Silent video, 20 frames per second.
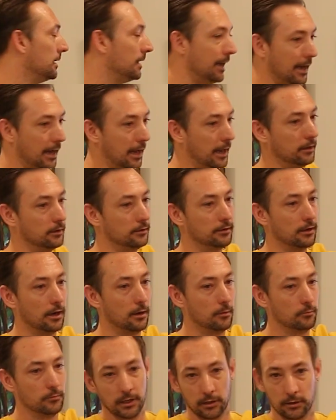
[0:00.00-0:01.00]
And
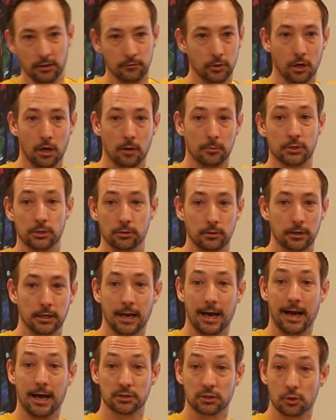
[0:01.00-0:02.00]
it'll give you an opportunity to
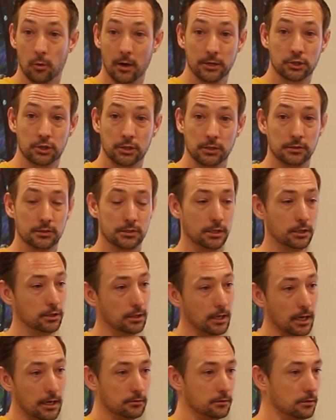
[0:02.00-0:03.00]
ask questions. Then you
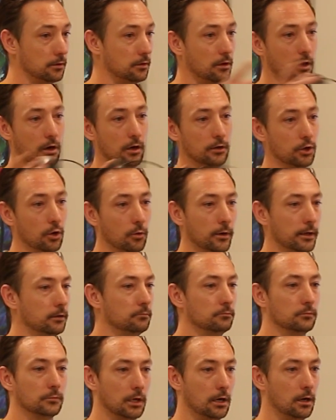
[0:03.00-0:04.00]
got
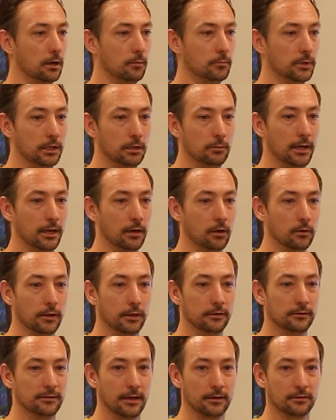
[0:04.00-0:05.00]
ongoing email
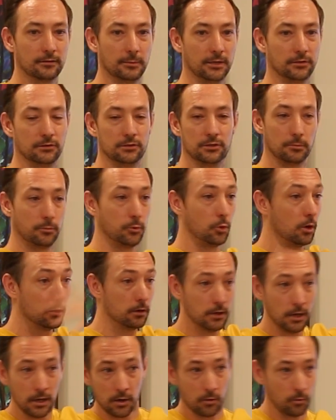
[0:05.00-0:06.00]
and text message support
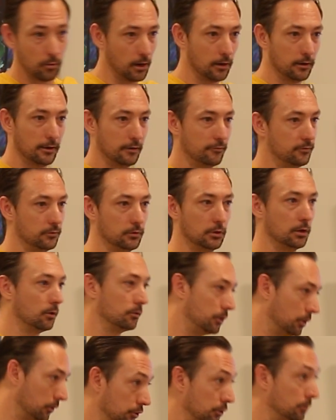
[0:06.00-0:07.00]
where if
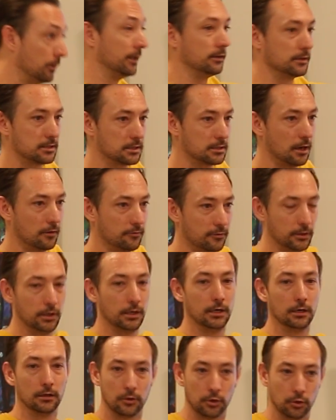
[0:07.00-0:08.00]
you're doing this stuff and you
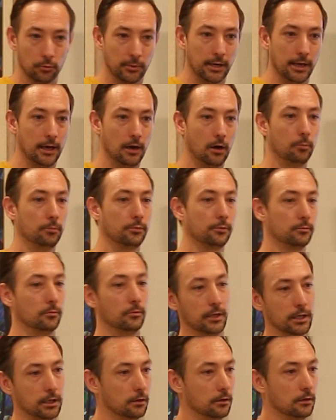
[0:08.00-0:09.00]
need a little bit of help,
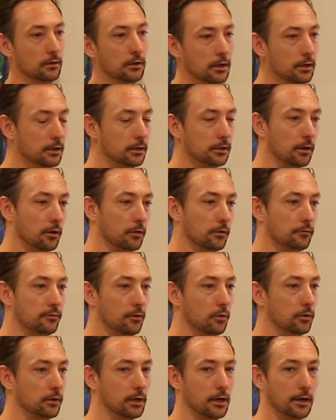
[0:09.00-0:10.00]
we can get on the
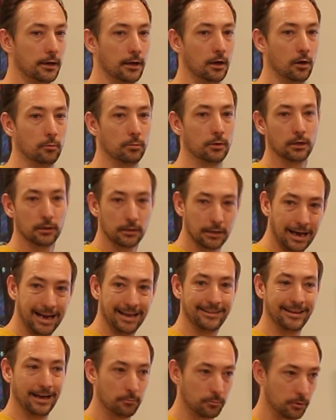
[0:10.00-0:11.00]
phone and kind of help
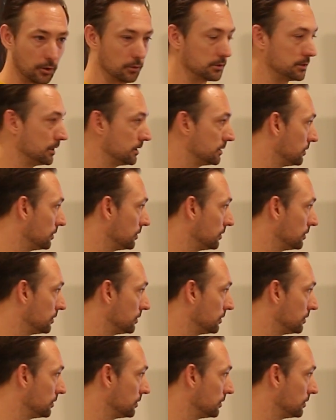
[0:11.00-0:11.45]
guide that process.